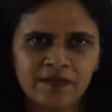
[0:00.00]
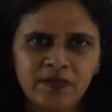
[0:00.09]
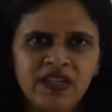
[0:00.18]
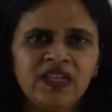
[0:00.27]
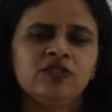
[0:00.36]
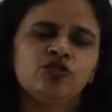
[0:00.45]

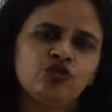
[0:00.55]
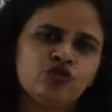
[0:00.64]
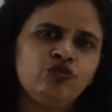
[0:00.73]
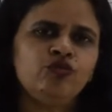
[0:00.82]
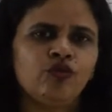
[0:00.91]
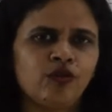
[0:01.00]
be
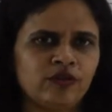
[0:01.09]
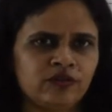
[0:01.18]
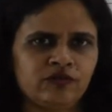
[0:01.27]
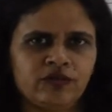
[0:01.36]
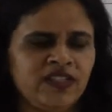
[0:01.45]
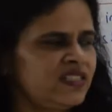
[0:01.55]
2 or
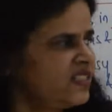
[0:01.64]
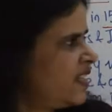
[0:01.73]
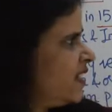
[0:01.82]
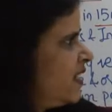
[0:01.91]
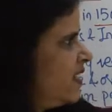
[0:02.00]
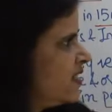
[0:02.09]
3
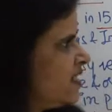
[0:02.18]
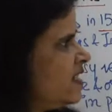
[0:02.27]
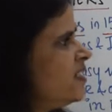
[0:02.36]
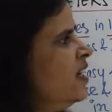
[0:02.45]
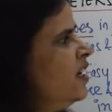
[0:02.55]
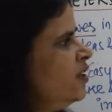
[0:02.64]

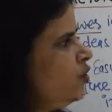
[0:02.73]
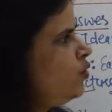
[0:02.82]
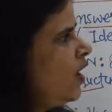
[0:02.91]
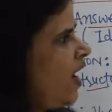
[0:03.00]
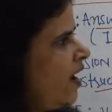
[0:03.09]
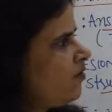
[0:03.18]
sentences,
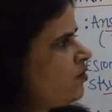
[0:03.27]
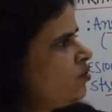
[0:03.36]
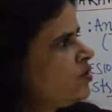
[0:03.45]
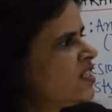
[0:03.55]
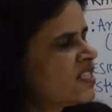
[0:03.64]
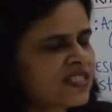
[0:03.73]
you have
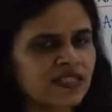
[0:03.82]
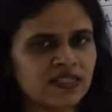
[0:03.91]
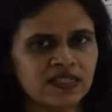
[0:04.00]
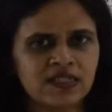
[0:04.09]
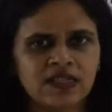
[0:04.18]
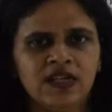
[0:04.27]
to
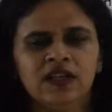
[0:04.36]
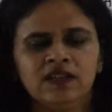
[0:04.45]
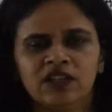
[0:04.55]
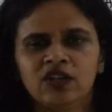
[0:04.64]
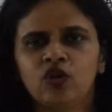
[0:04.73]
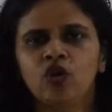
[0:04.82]
discuss
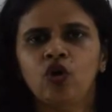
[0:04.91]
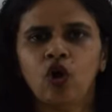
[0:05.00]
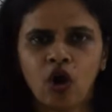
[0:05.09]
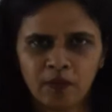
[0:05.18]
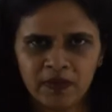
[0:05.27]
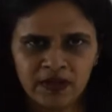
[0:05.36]
the
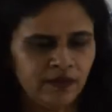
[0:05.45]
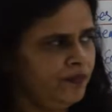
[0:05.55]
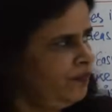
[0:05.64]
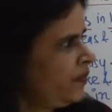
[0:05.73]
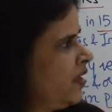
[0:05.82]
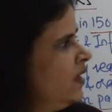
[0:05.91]
common,
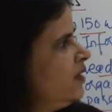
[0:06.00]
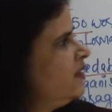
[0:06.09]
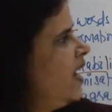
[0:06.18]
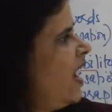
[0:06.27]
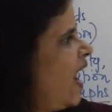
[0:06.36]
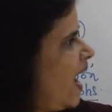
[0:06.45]

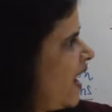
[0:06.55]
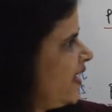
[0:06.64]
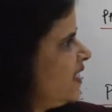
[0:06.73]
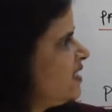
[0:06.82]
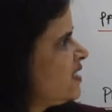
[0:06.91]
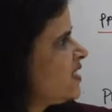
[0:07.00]
the
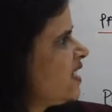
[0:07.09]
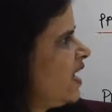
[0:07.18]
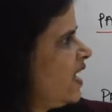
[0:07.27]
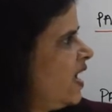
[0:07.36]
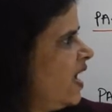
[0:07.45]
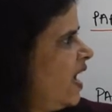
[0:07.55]
highest
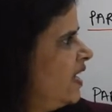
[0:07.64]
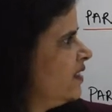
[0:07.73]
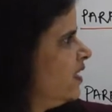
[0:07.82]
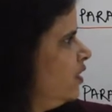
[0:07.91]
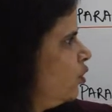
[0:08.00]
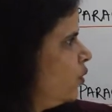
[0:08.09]

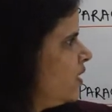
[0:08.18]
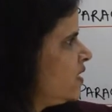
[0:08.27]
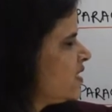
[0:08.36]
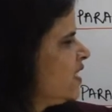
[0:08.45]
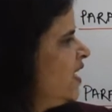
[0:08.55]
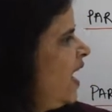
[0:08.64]
and the
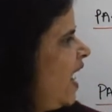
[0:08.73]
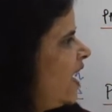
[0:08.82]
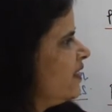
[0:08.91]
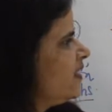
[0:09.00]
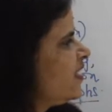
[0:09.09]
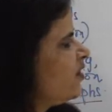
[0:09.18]
lowest,
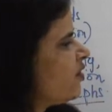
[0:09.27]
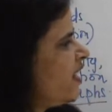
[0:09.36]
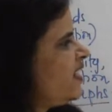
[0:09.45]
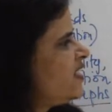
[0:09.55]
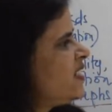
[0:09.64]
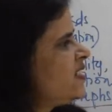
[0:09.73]
and the
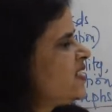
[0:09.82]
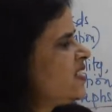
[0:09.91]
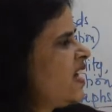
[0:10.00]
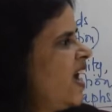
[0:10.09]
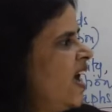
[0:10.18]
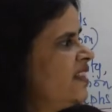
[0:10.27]

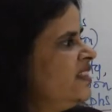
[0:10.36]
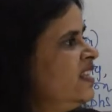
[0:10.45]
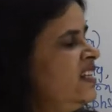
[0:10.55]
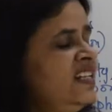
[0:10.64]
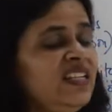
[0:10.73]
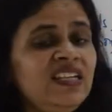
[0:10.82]
greatest and the
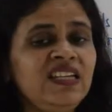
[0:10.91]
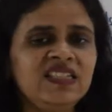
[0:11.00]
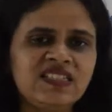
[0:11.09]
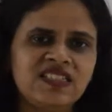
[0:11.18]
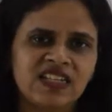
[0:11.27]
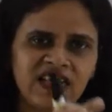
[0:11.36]

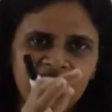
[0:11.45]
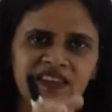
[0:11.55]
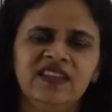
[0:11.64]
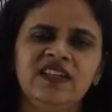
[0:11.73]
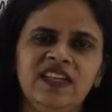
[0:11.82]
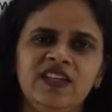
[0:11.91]
least
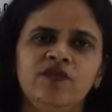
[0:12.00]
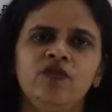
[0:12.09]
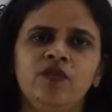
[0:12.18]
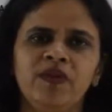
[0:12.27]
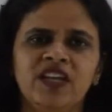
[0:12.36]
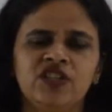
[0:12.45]
in the
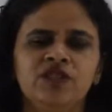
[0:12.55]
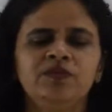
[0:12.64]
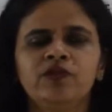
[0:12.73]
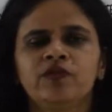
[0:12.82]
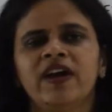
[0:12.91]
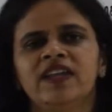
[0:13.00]
information
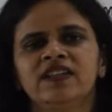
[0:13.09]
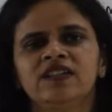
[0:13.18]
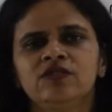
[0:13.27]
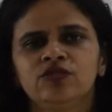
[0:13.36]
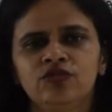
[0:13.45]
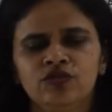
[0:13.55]

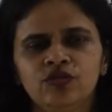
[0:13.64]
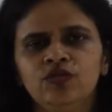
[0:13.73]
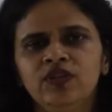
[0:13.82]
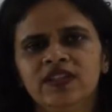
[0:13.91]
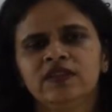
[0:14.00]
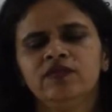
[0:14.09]
provided to
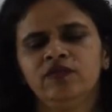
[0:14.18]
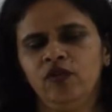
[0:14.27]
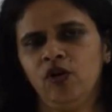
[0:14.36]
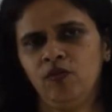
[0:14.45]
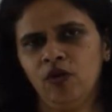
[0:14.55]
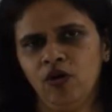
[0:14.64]
you in the
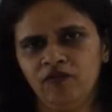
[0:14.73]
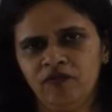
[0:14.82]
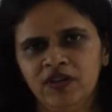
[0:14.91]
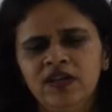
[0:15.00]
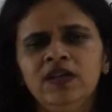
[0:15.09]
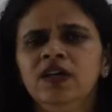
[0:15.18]
form of
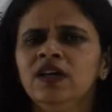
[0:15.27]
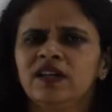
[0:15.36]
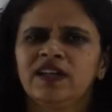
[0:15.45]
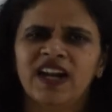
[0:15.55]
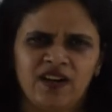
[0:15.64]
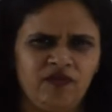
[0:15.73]
a
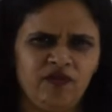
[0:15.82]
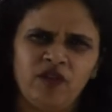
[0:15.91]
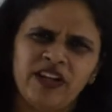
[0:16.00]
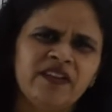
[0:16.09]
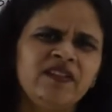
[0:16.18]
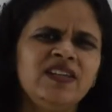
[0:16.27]
graph.
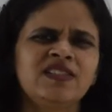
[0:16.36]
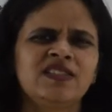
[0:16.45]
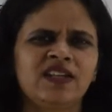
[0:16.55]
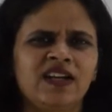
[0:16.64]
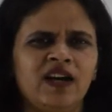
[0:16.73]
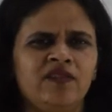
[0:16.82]
Whatever is
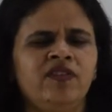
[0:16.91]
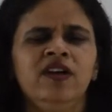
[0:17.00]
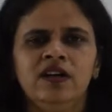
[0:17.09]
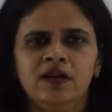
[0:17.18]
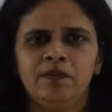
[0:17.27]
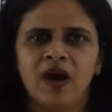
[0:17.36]
the graph,
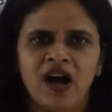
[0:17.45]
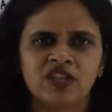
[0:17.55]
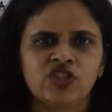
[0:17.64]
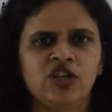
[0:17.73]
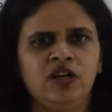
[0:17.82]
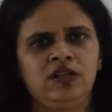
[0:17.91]
a bar
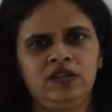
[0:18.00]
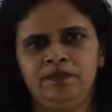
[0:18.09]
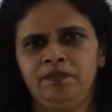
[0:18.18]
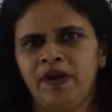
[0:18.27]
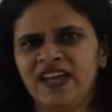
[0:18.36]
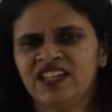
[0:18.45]
chart, a
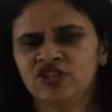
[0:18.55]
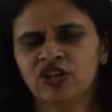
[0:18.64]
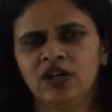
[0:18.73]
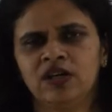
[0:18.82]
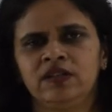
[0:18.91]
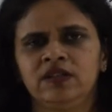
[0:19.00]
pie
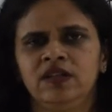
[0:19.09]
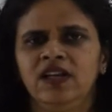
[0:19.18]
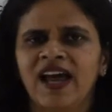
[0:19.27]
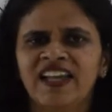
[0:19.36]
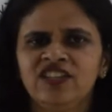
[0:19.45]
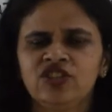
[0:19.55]
chart, a
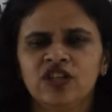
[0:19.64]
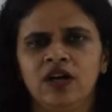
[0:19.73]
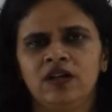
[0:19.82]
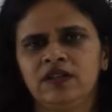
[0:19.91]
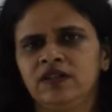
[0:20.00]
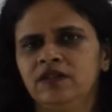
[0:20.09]
line
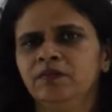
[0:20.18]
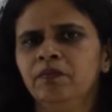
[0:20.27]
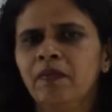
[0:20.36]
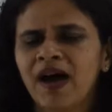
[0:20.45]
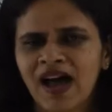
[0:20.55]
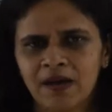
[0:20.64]
chart, a
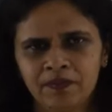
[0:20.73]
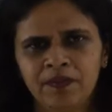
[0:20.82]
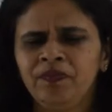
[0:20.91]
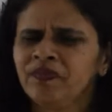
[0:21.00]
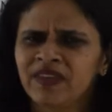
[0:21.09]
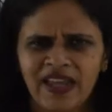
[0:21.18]
map,
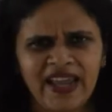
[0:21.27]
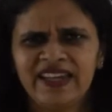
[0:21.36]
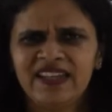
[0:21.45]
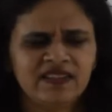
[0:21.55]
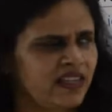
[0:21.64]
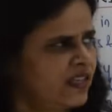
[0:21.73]

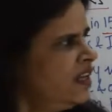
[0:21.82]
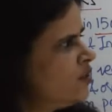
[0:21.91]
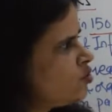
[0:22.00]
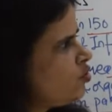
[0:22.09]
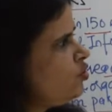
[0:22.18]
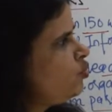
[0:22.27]
anything.
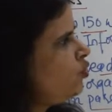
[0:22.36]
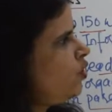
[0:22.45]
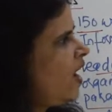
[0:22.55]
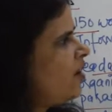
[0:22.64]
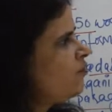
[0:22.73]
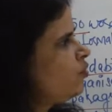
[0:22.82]
So you
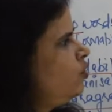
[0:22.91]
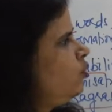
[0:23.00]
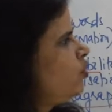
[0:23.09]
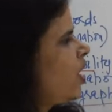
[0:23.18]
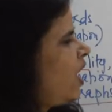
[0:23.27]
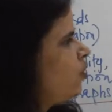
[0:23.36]
have to
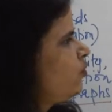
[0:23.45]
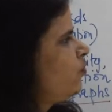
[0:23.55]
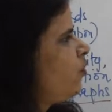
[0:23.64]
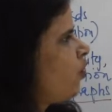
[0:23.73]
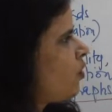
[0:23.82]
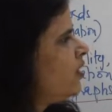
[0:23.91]
look out
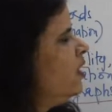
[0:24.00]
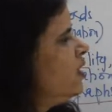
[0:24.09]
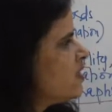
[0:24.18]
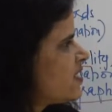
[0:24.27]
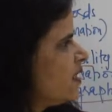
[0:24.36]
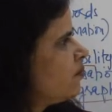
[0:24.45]
for
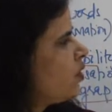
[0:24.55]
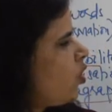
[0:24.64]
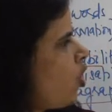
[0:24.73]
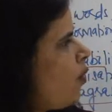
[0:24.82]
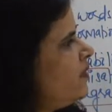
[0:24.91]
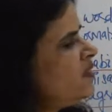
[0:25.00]
some
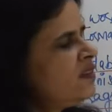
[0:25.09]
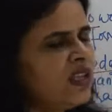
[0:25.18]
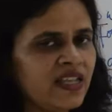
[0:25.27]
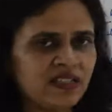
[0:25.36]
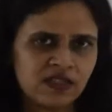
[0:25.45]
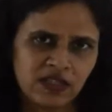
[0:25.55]
common
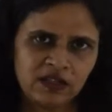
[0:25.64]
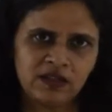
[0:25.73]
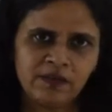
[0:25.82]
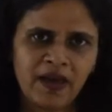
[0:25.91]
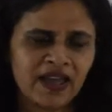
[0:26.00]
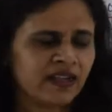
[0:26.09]
things in
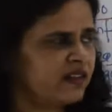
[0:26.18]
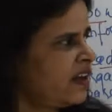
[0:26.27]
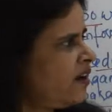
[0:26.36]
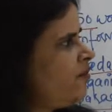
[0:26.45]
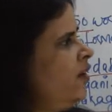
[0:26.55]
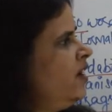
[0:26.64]
the
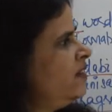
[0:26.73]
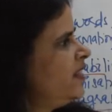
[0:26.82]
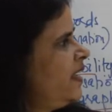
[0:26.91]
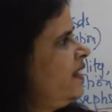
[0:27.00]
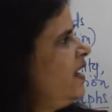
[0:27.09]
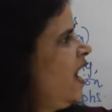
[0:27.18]
paragraph,
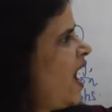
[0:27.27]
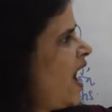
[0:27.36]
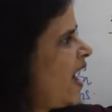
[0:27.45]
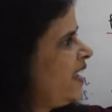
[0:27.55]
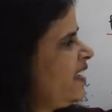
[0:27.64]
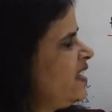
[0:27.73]
then
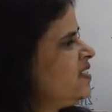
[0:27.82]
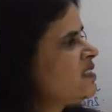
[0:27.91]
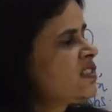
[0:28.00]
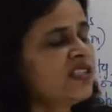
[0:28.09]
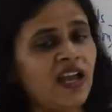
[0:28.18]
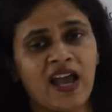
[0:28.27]

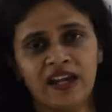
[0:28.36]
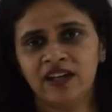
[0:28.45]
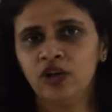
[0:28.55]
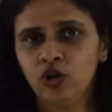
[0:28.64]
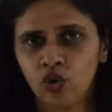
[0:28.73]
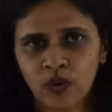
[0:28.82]
highest
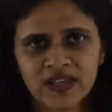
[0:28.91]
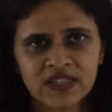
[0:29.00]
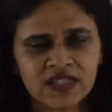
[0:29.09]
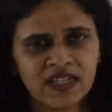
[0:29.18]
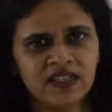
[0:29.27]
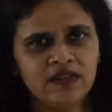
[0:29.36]
and
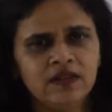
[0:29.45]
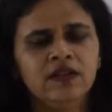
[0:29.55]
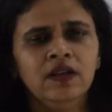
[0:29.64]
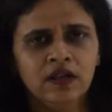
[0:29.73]
lowest in